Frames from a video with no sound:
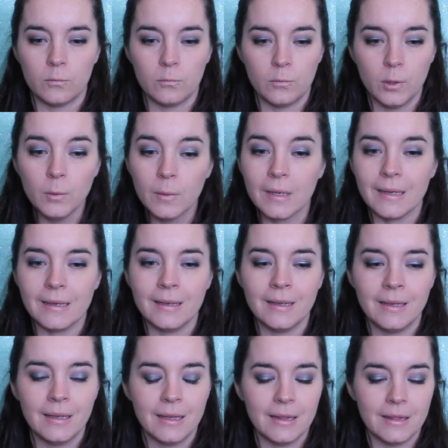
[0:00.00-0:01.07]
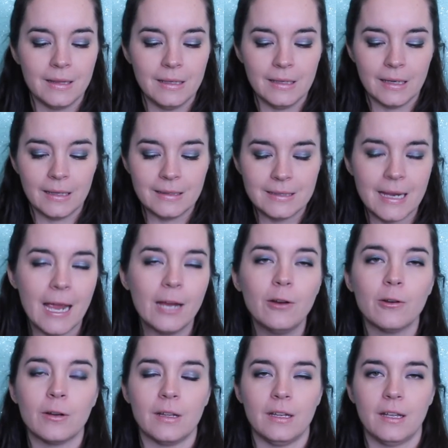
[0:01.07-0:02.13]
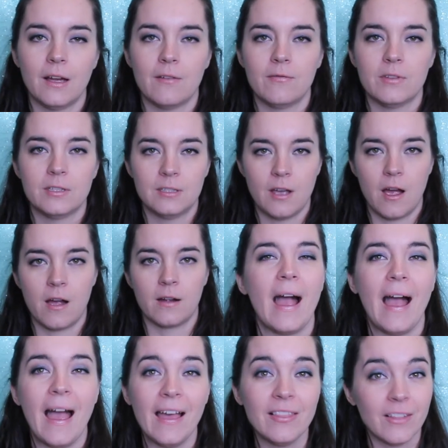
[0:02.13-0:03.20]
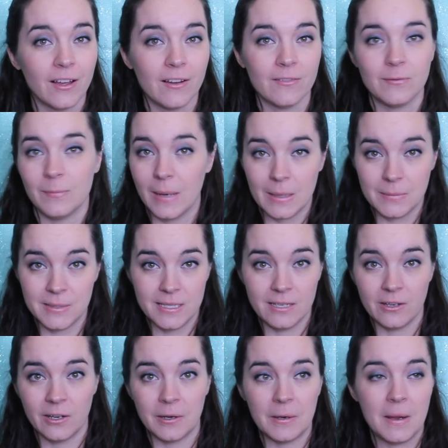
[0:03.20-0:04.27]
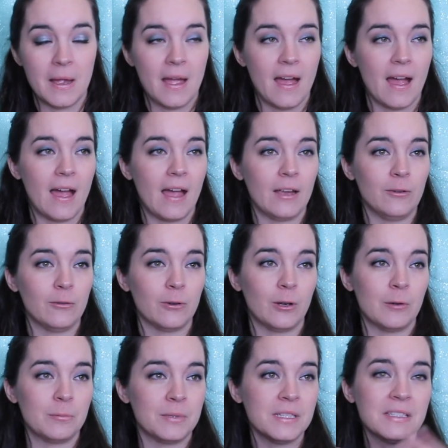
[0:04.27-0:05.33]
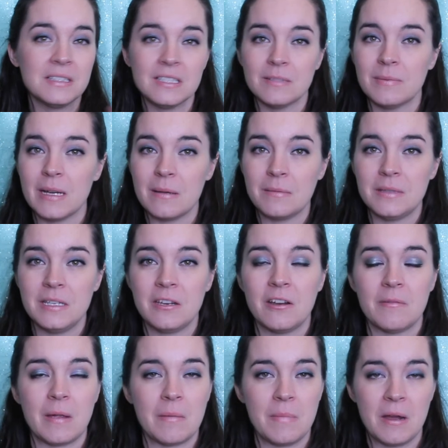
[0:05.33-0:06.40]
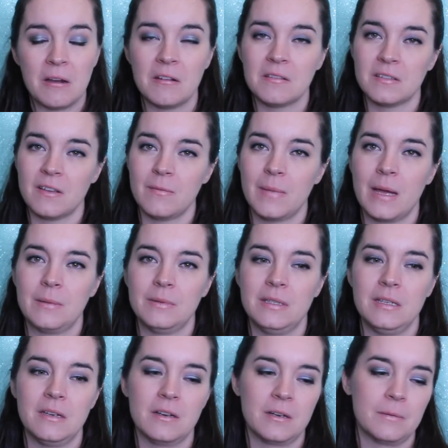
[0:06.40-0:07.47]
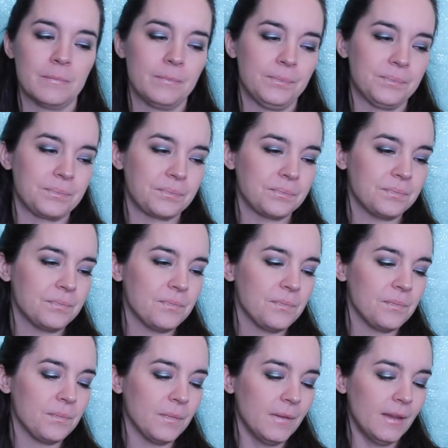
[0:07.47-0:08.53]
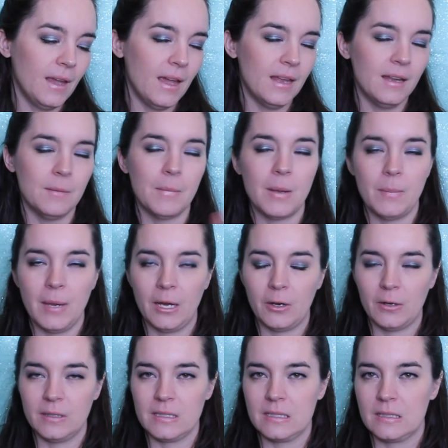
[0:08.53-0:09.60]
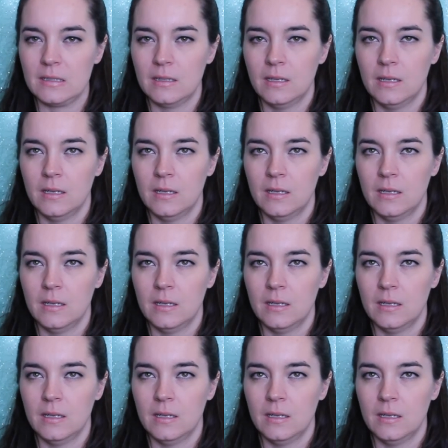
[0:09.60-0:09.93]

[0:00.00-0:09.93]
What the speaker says: ruin the integrity of the song. I love Bob Seger. I grew up listening to Bob Seger. My parents love Bob Seger. And my parents'